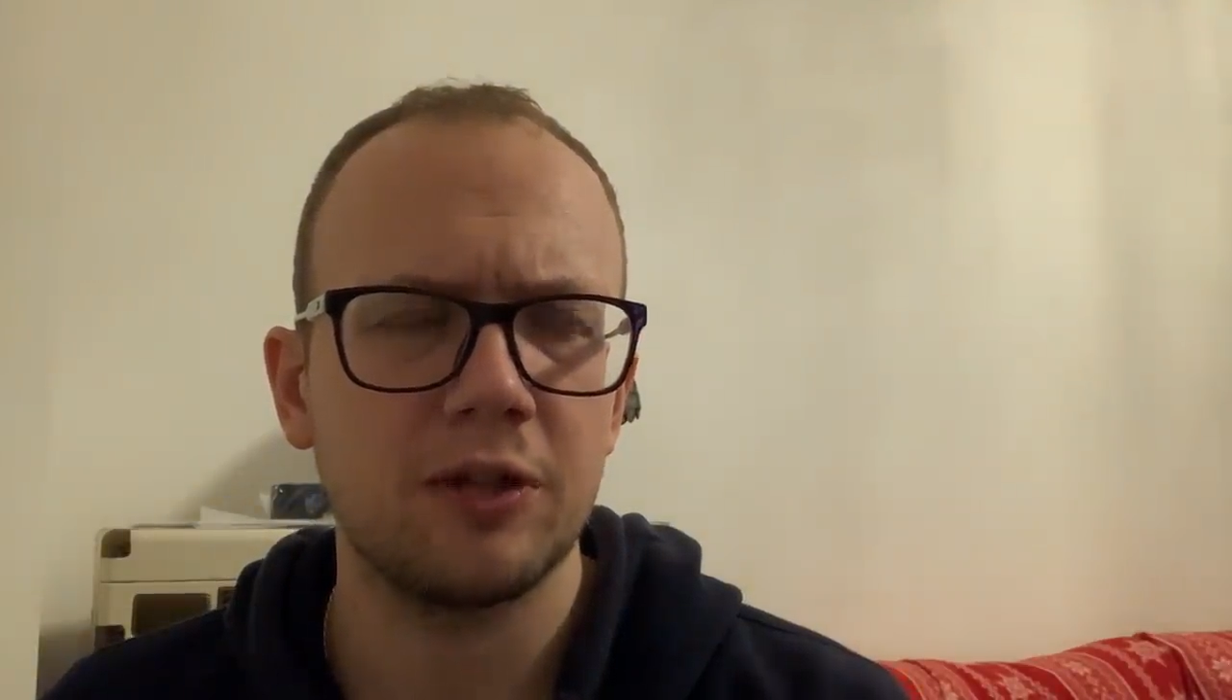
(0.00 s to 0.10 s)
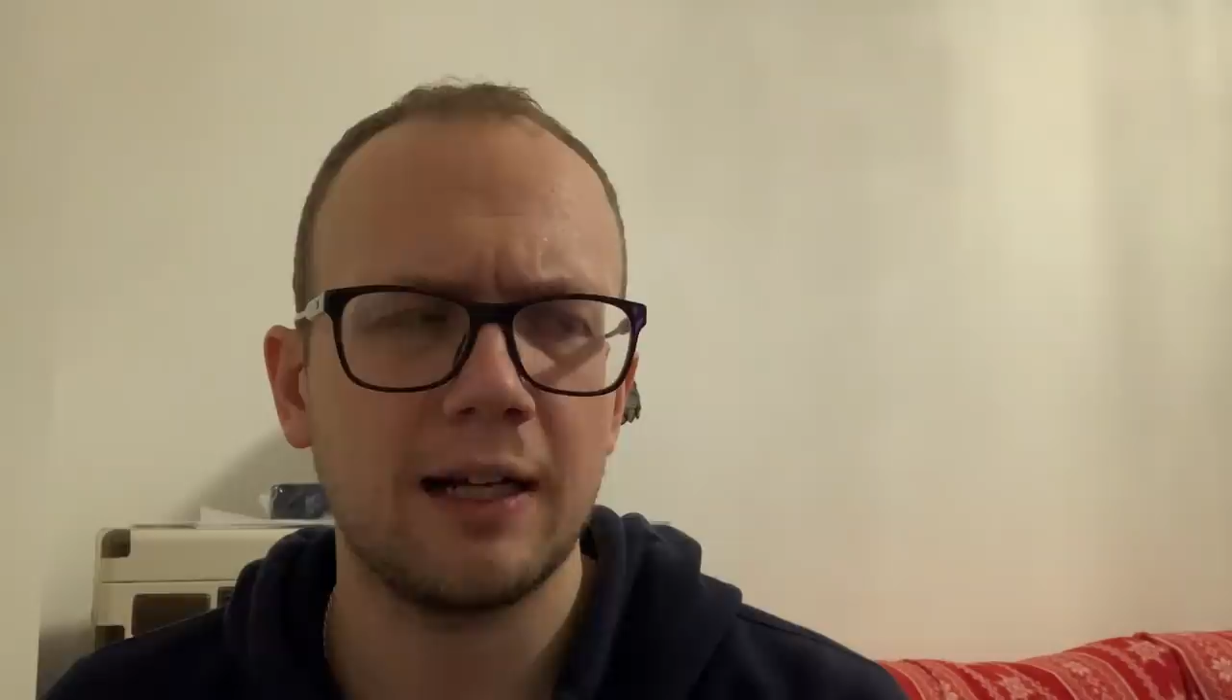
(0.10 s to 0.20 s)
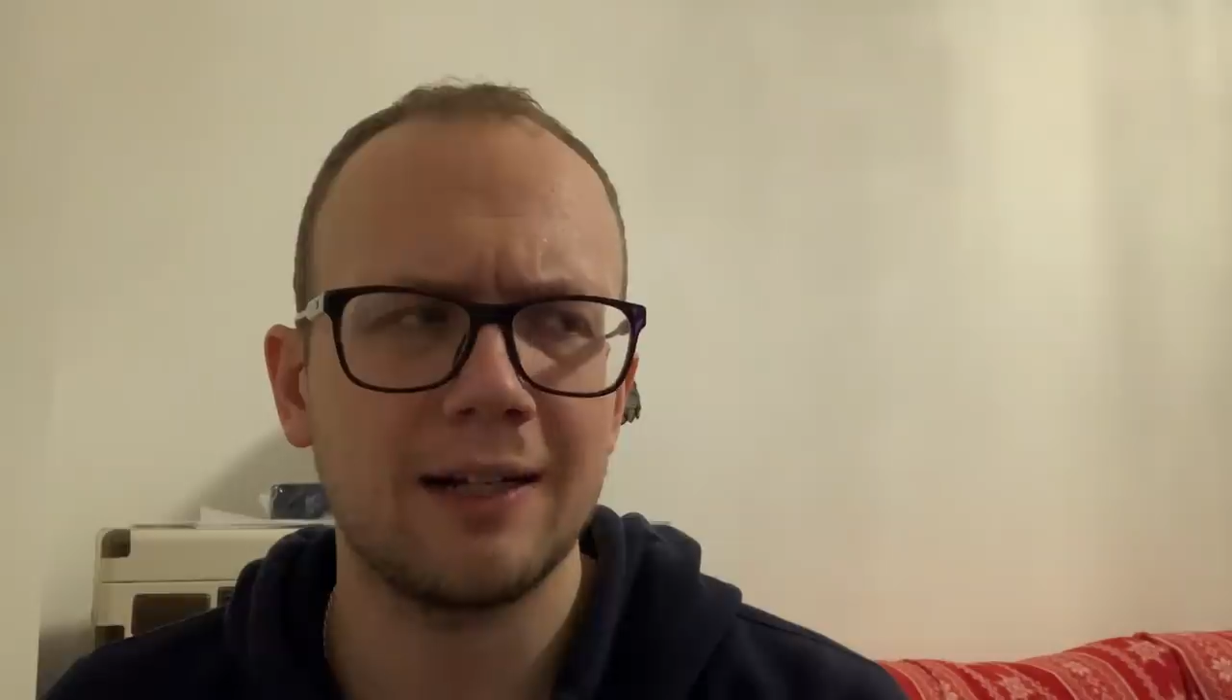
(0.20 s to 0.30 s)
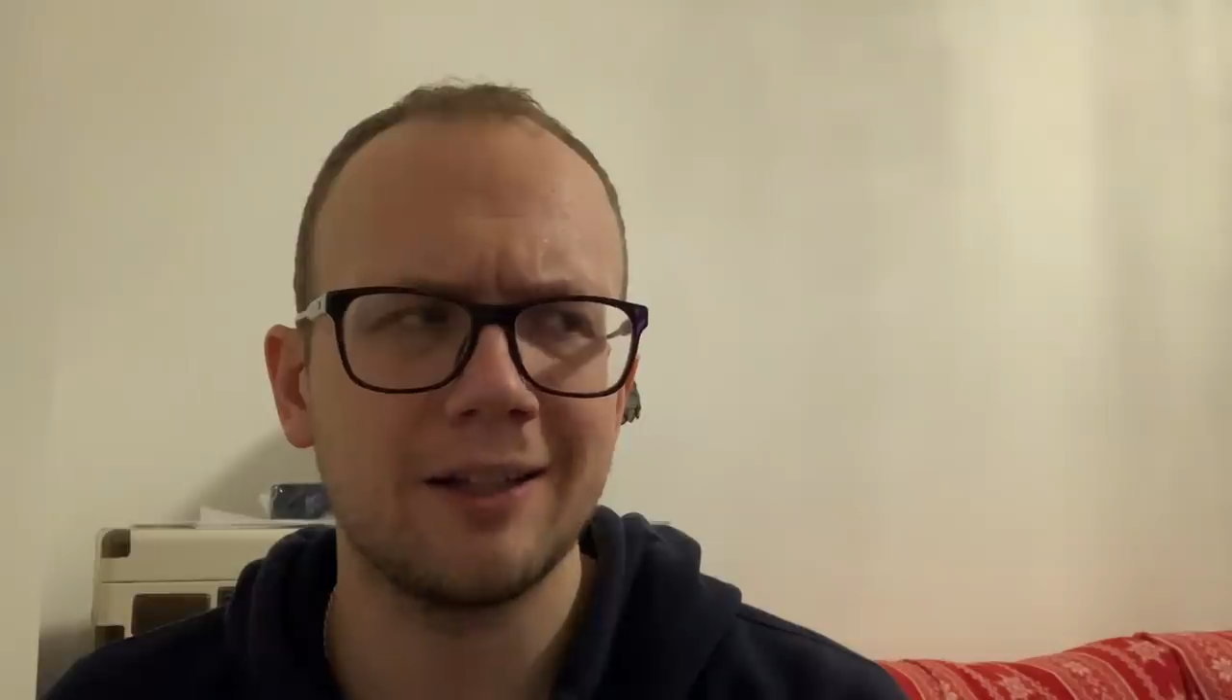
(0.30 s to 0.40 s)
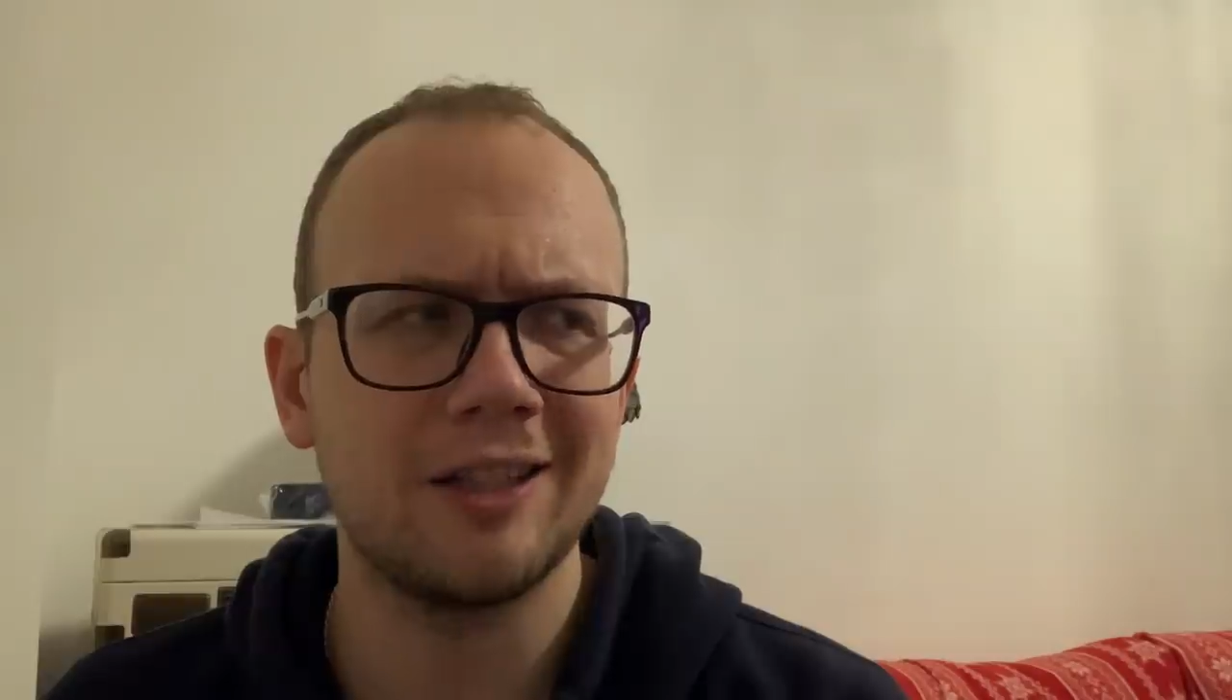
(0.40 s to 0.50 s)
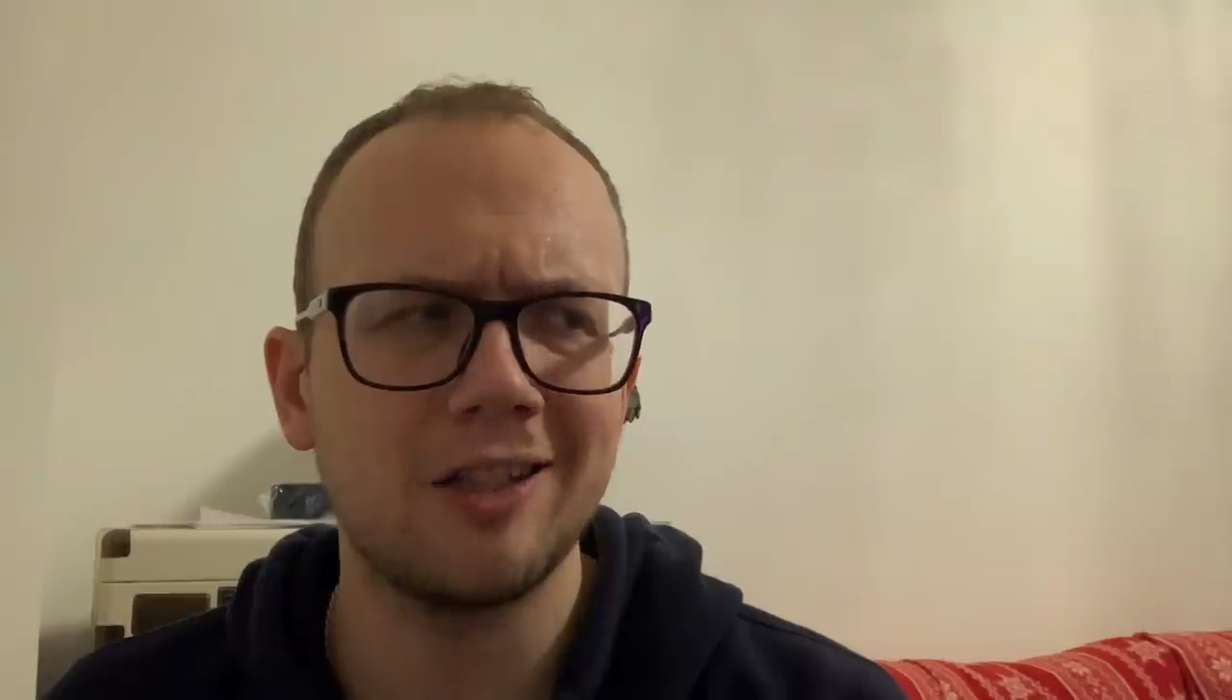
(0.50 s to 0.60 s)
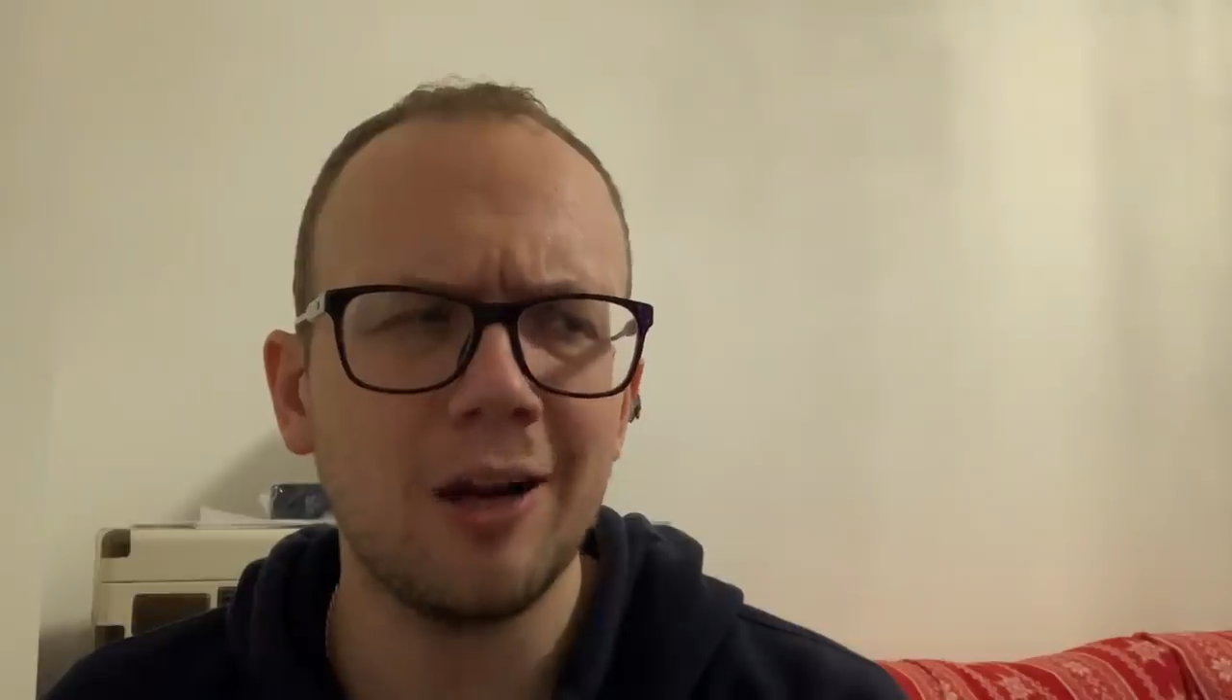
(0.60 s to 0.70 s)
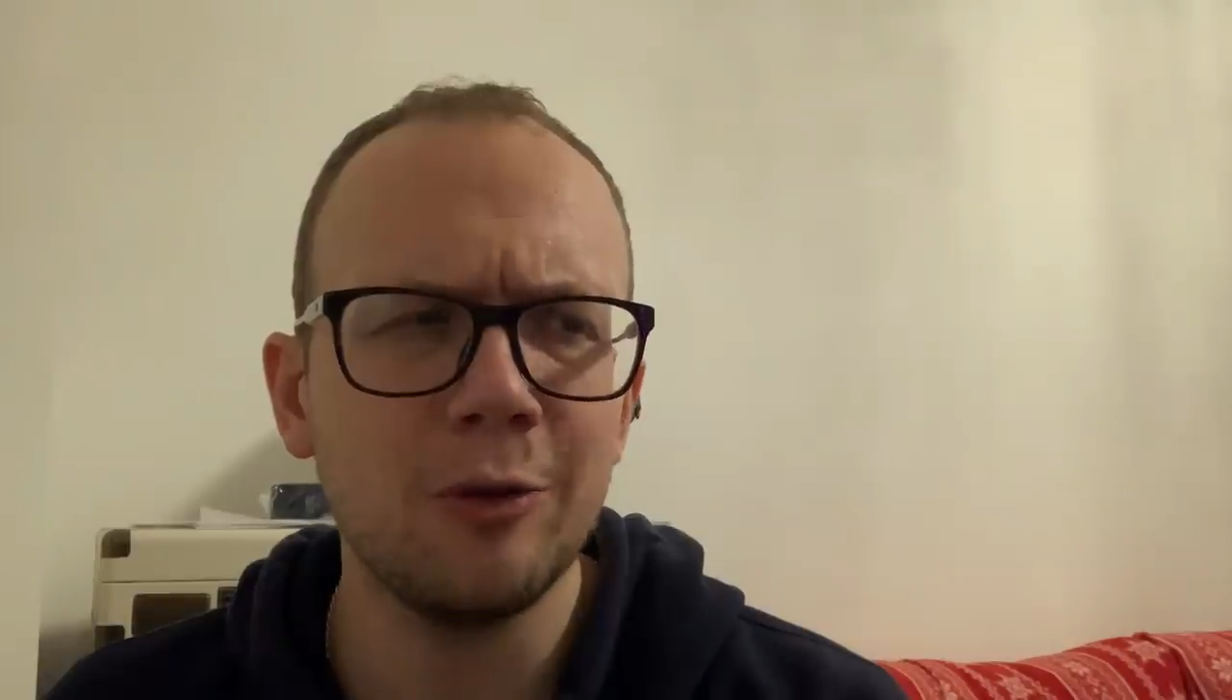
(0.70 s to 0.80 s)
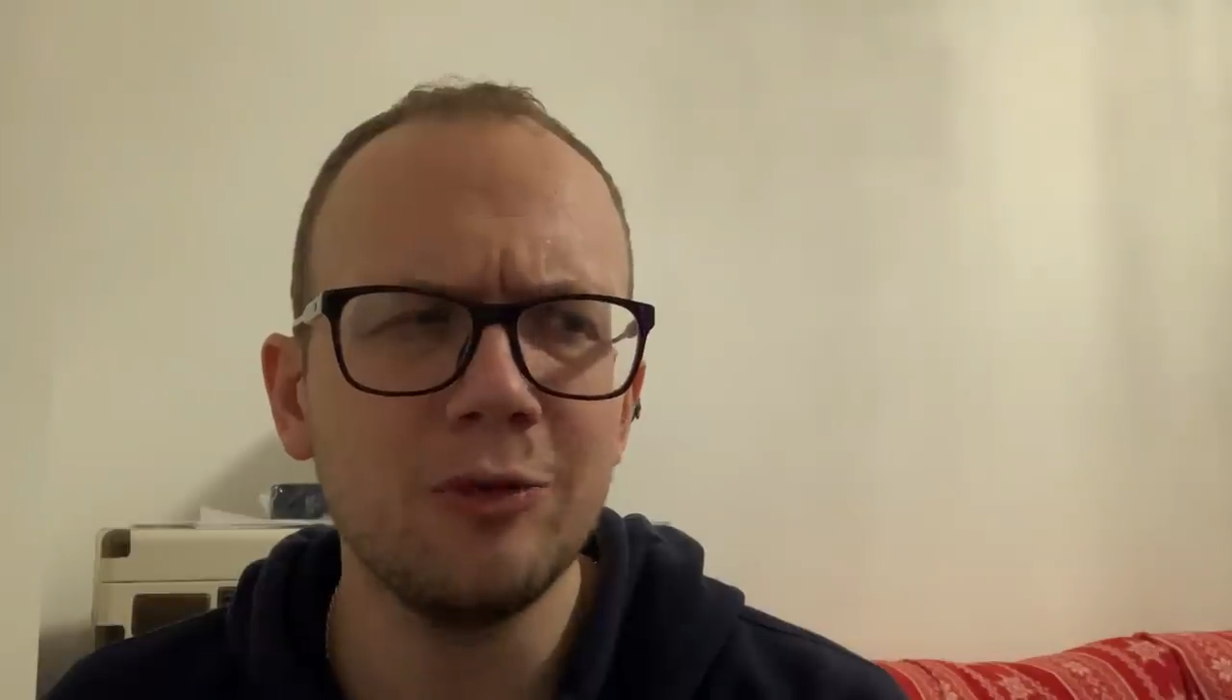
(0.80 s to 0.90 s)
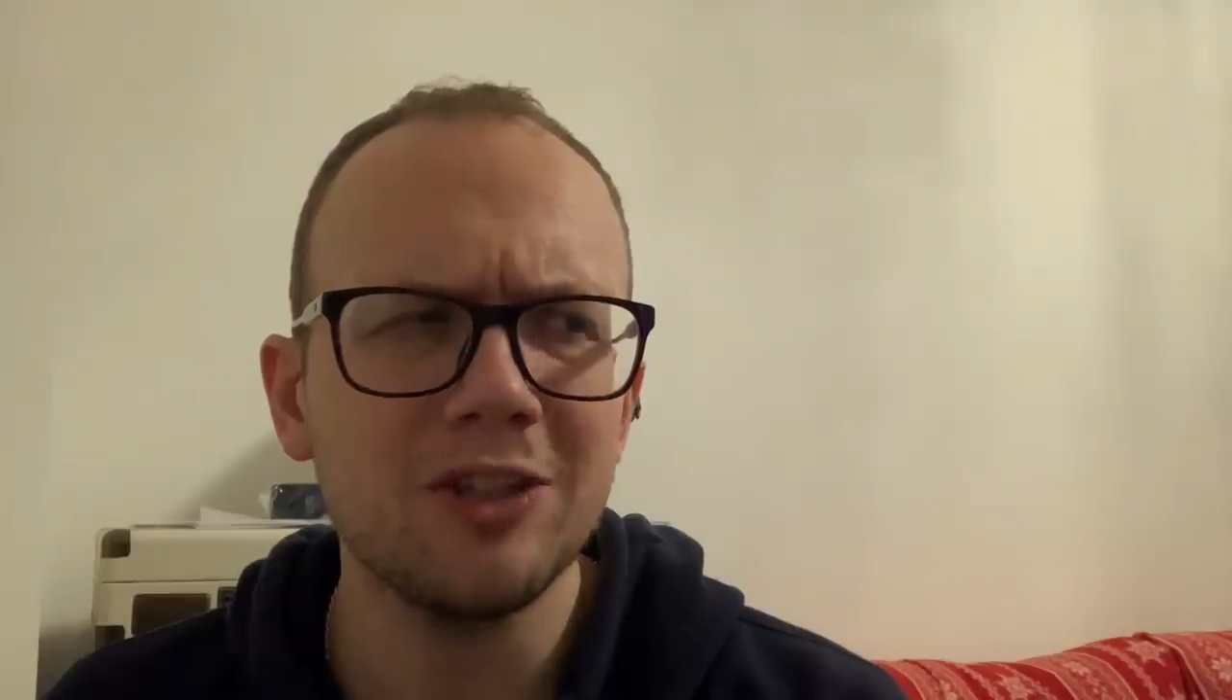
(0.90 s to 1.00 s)
And I
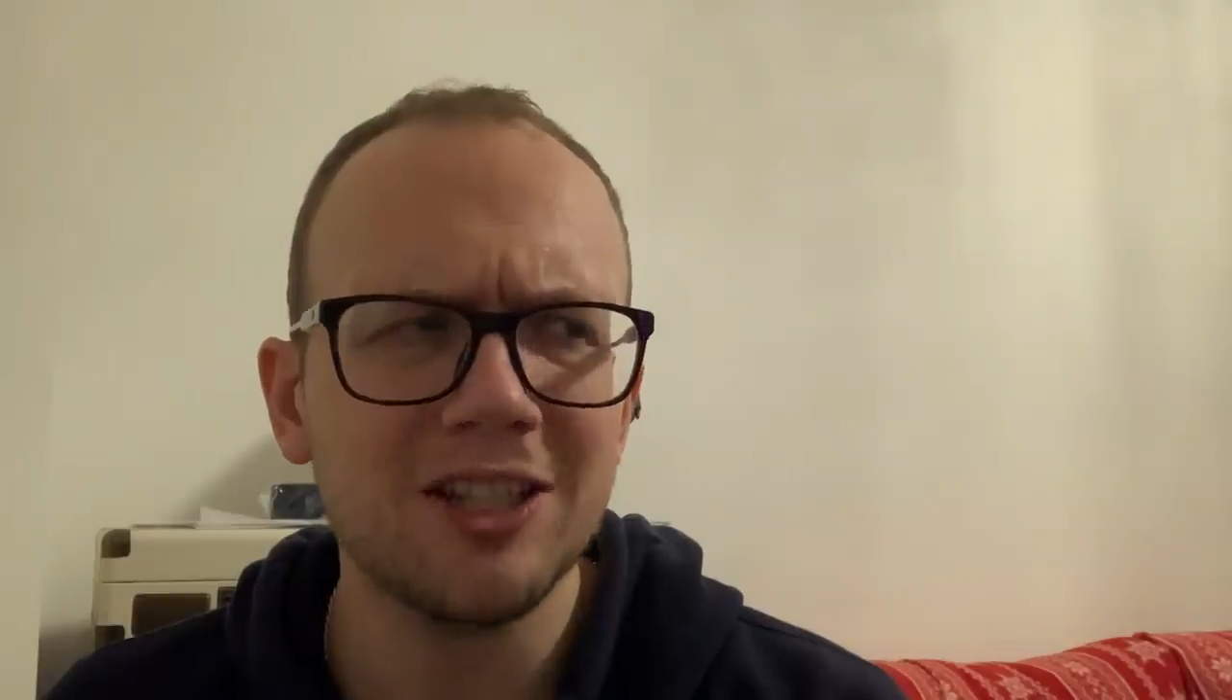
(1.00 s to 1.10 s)
don't